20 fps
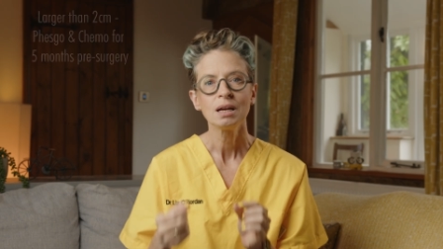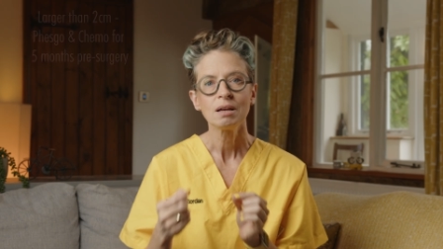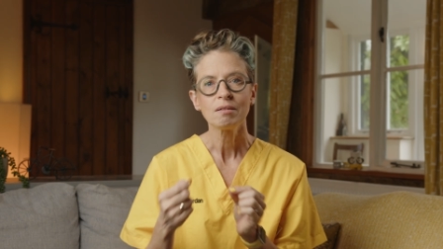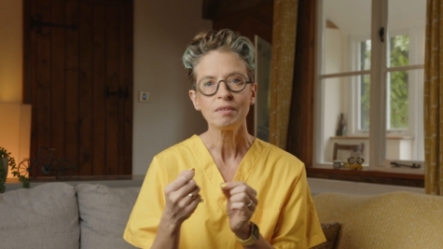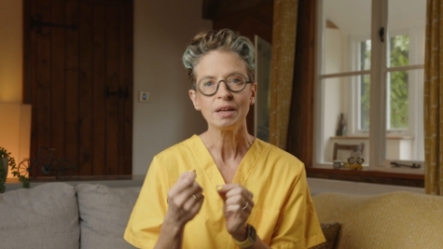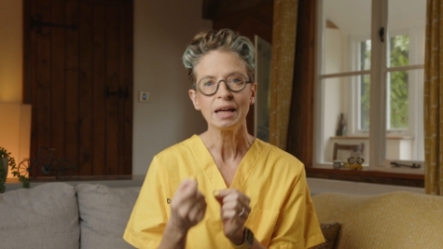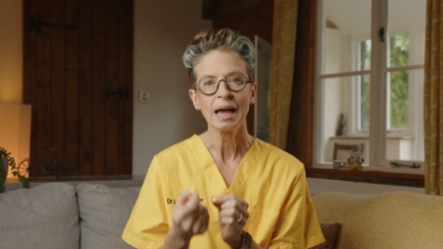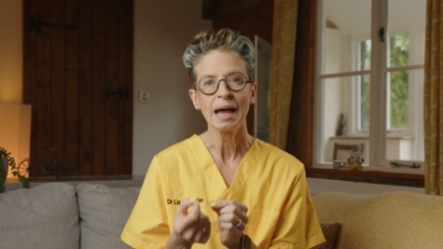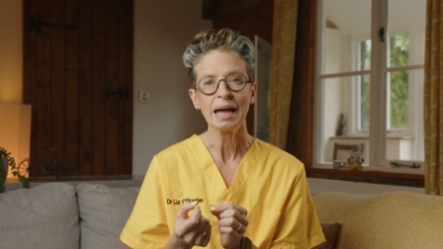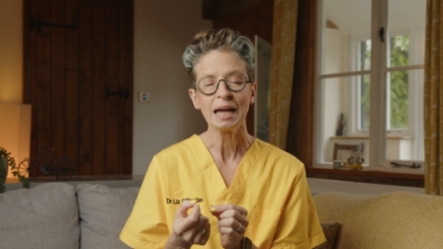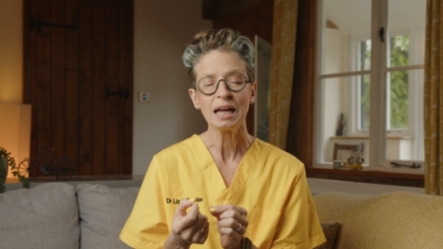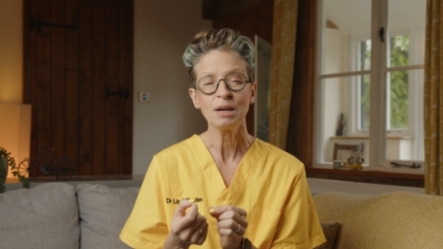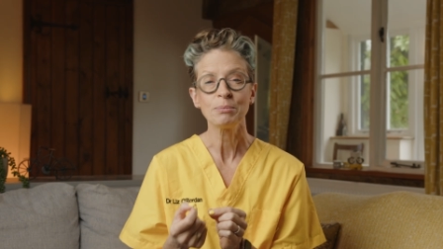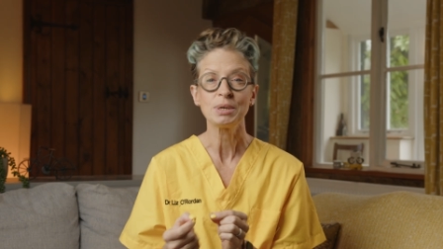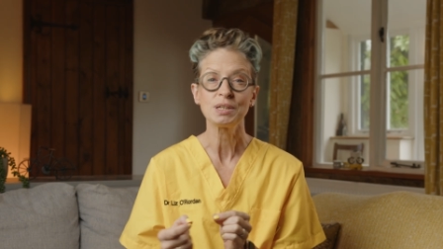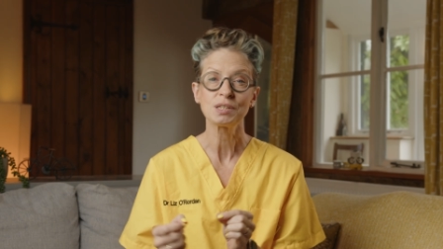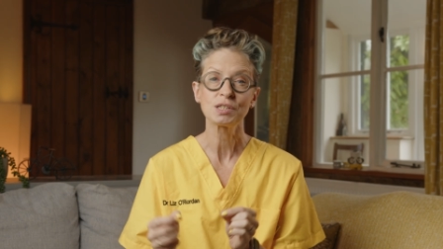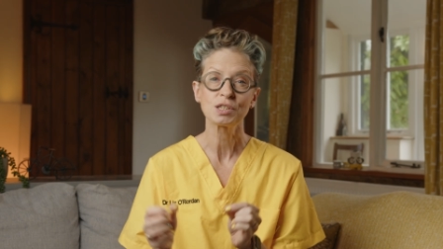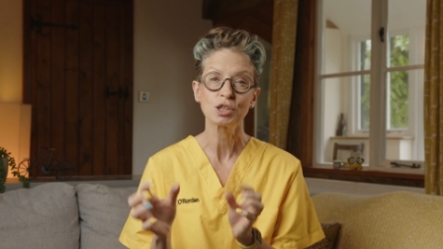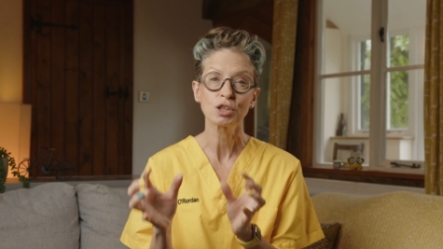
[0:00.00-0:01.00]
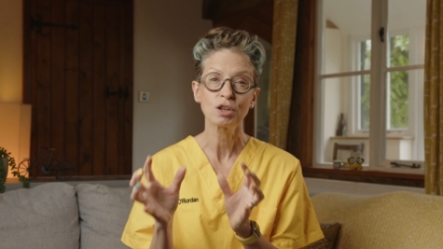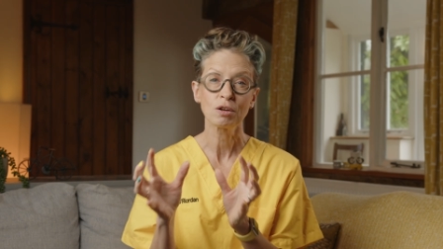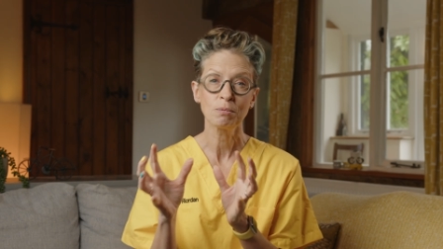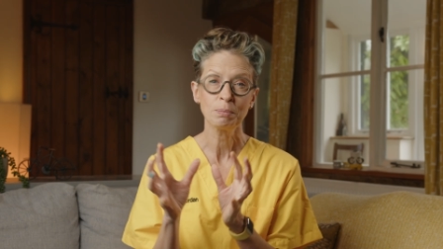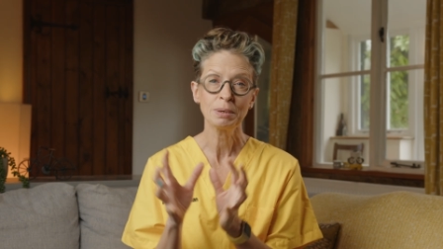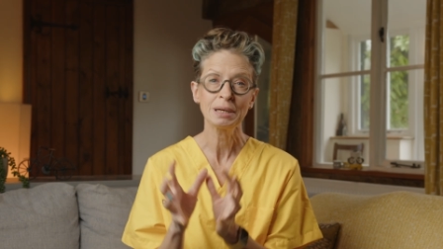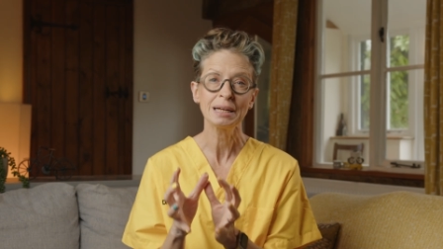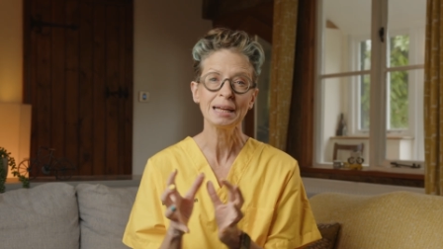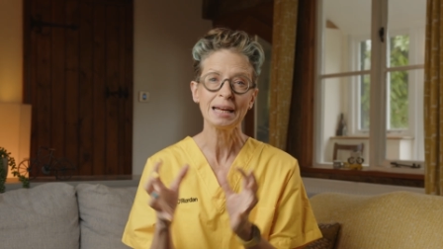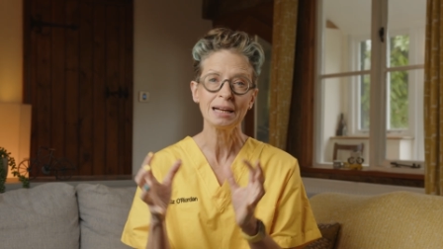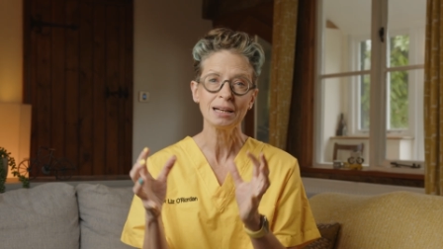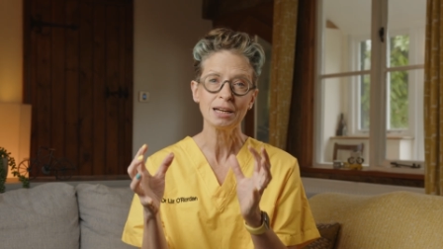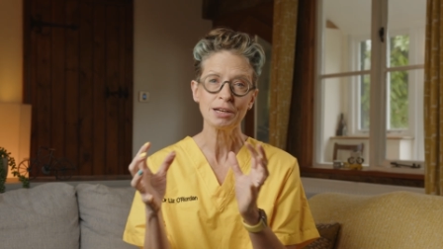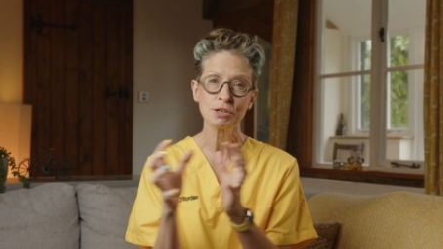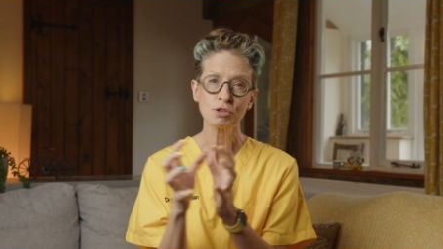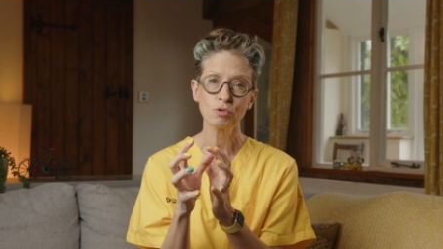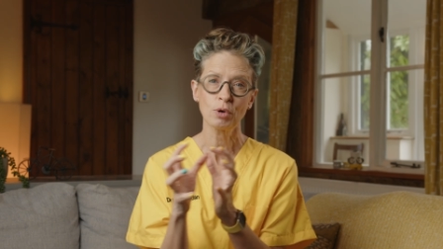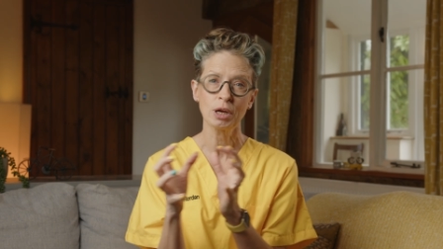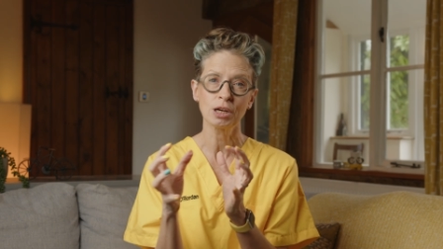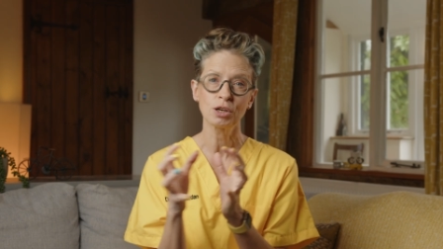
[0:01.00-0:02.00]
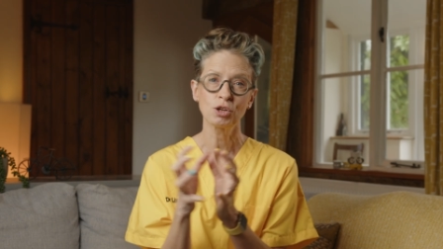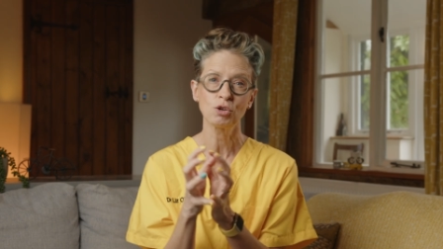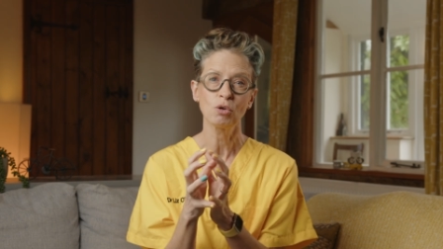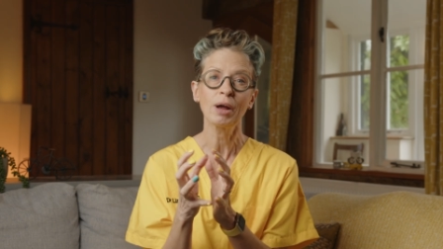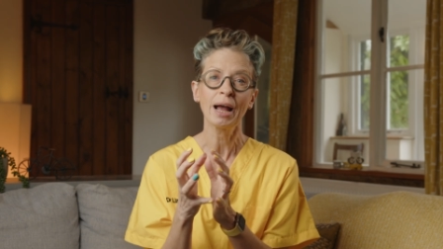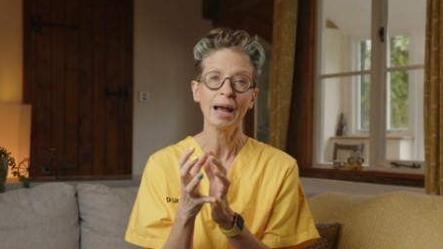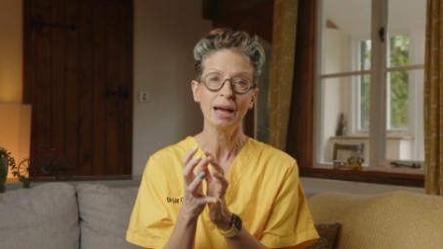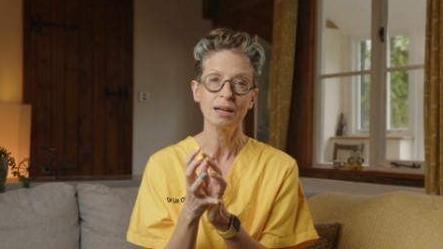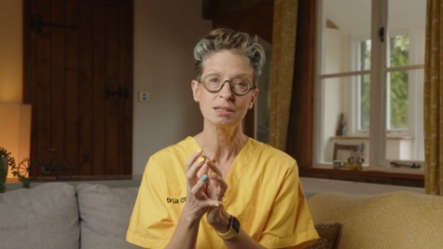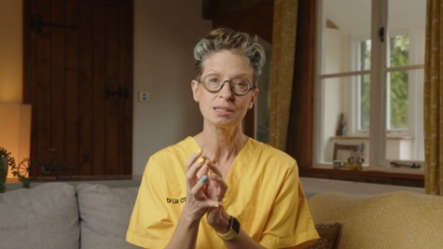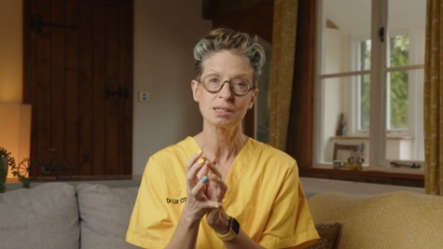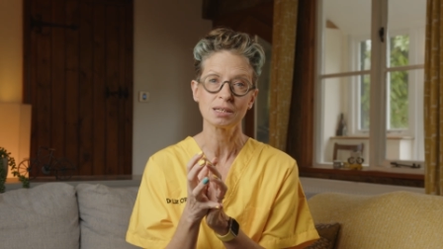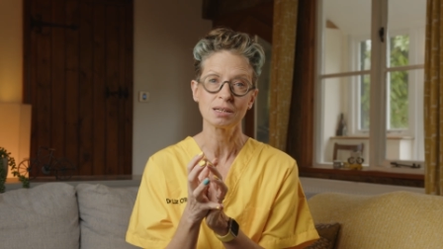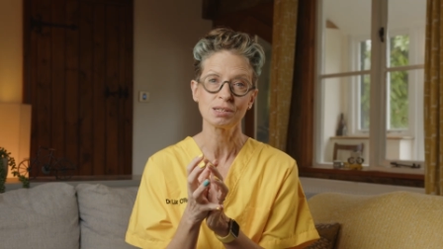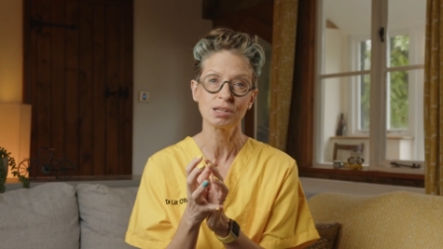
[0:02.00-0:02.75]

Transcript: The aim is to completely shrink your cancer